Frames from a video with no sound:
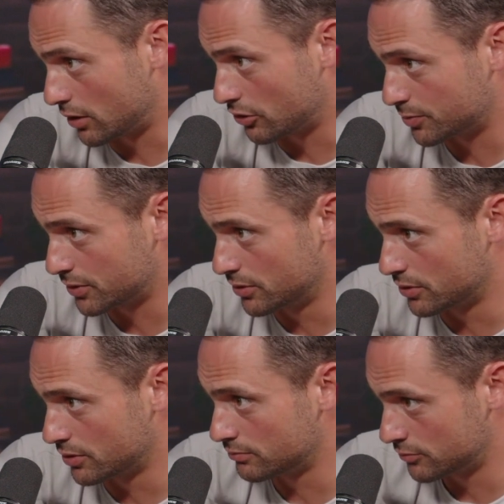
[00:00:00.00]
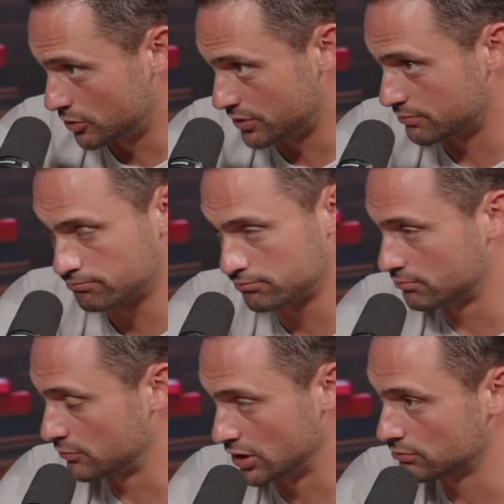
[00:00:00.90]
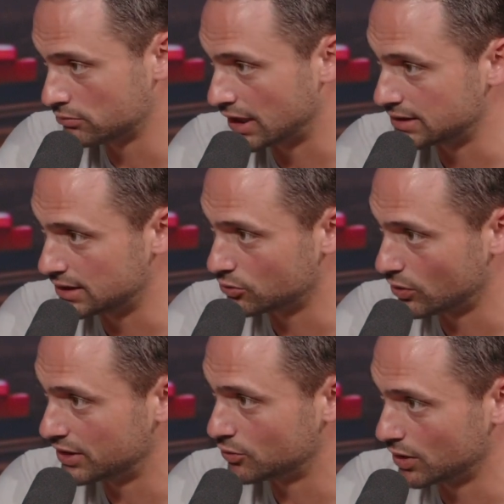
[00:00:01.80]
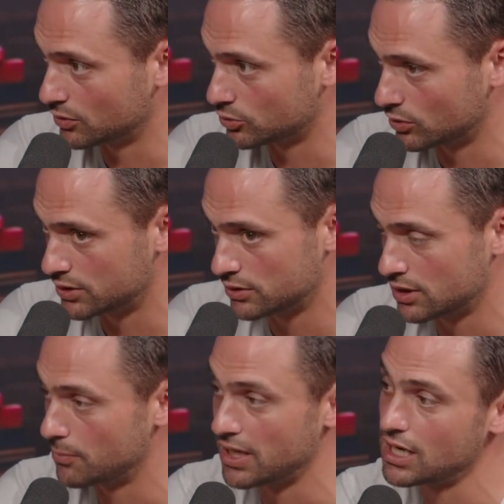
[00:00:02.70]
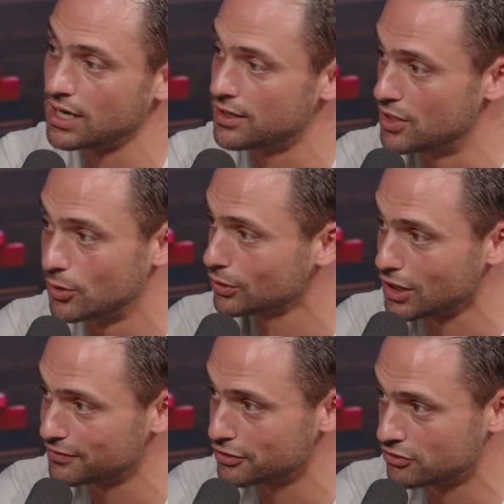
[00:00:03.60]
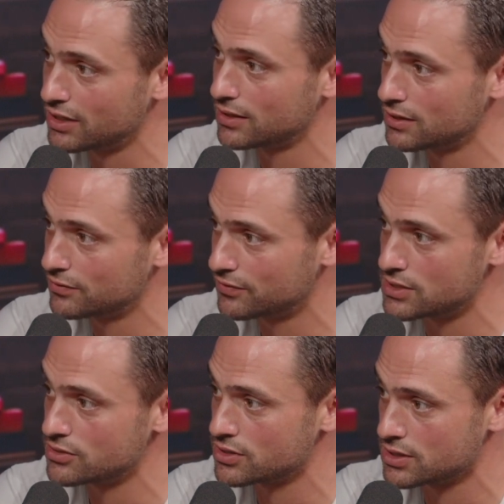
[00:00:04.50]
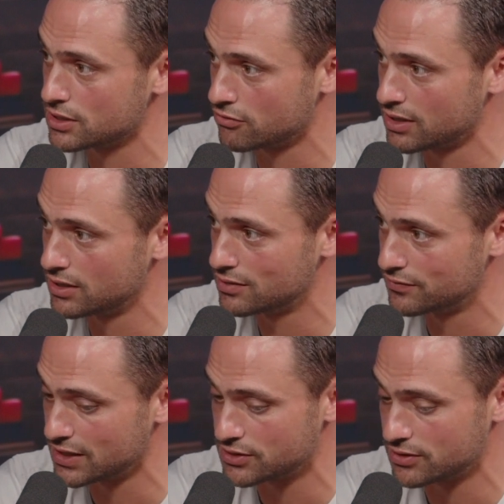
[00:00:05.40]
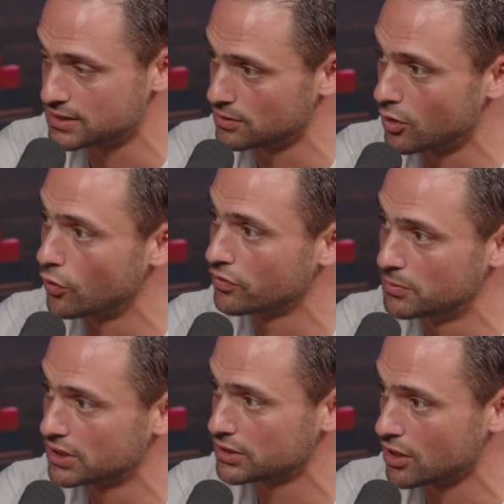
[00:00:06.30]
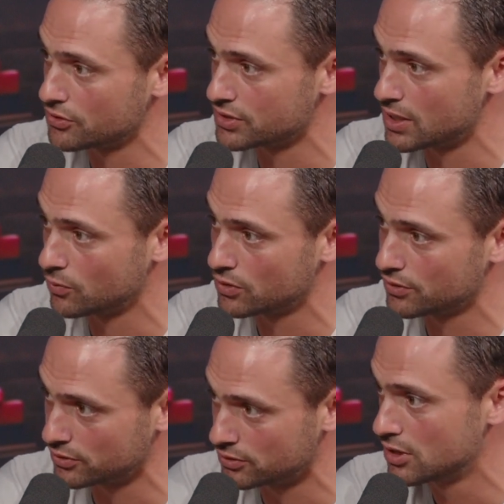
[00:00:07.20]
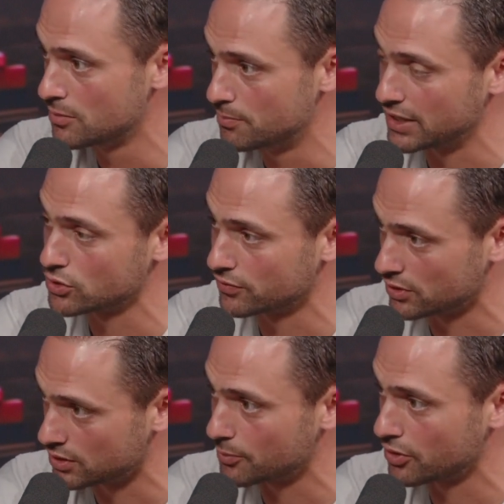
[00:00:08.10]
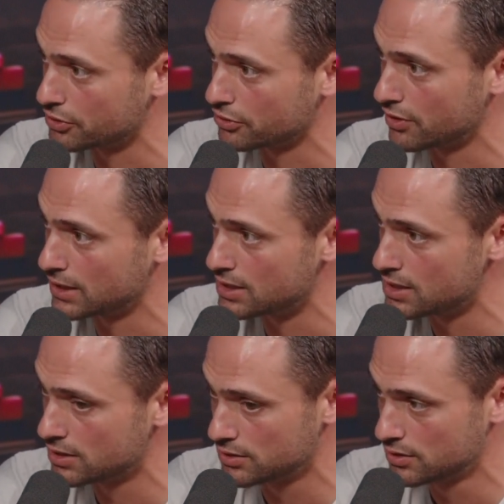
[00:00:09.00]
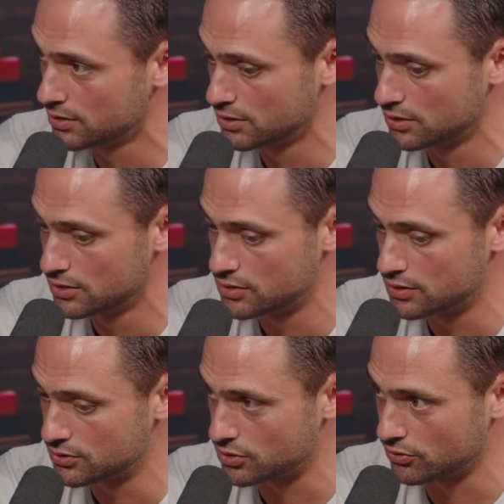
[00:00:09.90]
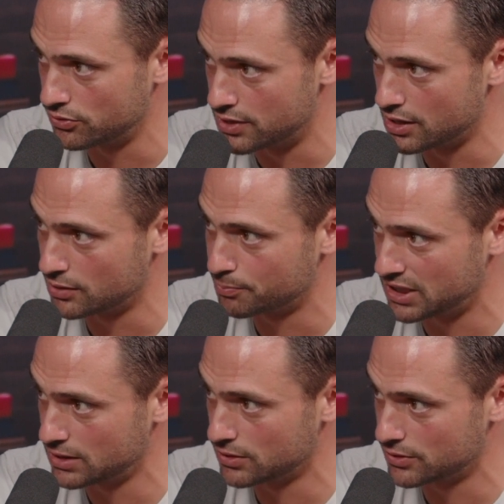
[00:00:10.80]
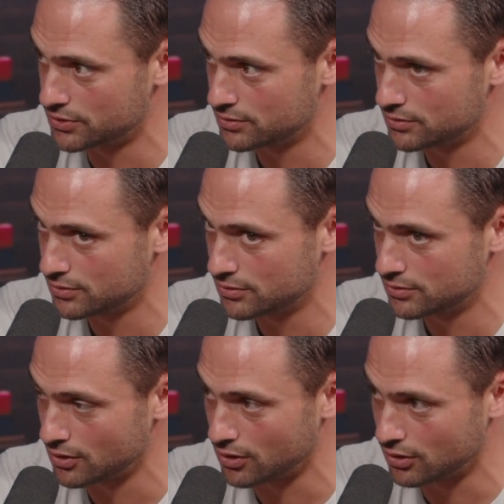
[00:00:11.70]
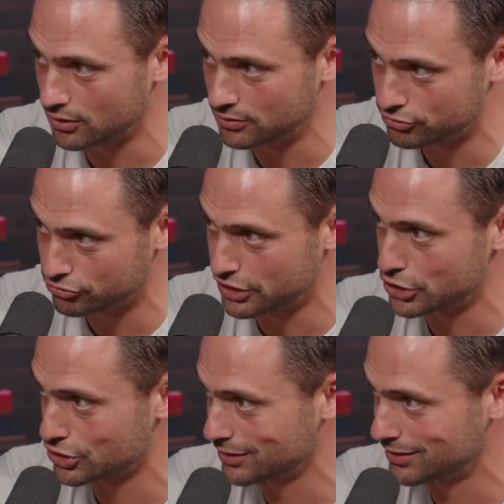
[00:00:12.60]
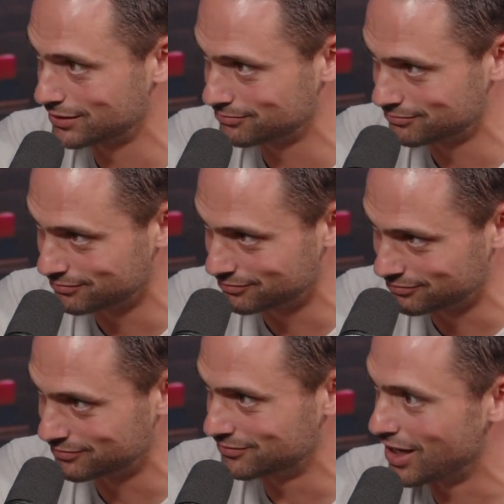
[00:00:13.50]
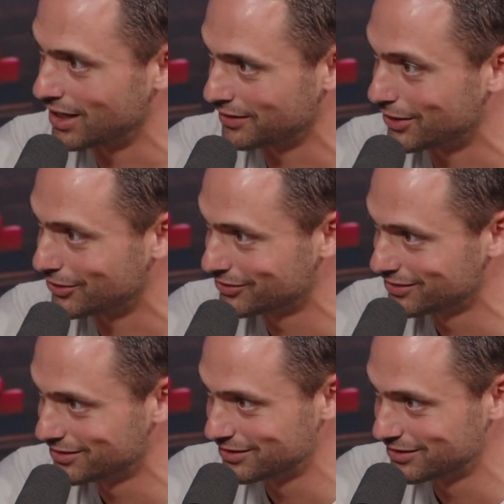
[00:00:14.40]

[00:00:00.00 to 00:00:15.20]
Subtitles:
a young entrepreneur who's 19, 20, 21, 22, they may not know a lot of accredited investors because an accredited investor has over $1 million net worth or makes over a couple $100,000 a year. So their peers are traditionally not there.